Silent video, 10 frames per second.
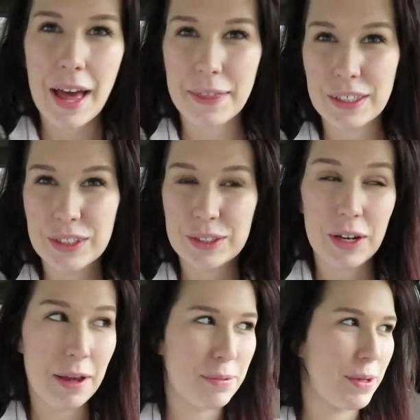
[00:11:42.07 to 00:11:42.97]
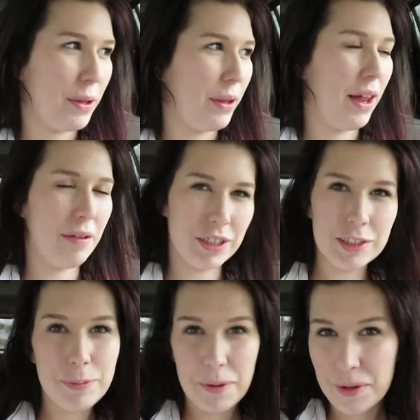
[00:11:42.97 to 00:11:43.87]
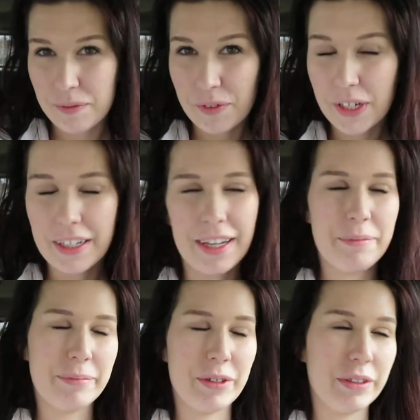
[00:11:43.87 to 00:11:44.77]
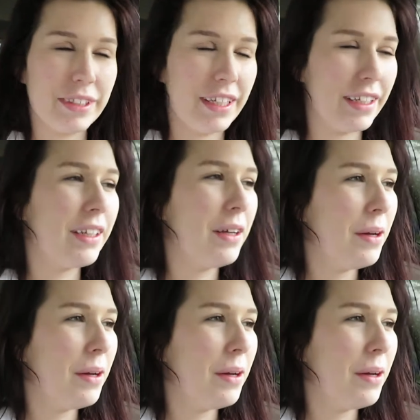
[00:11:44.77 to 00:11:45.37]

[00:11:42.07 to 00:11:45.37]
I think she's gonna absolutely love it. She's probably gonna freak. I'm so excited.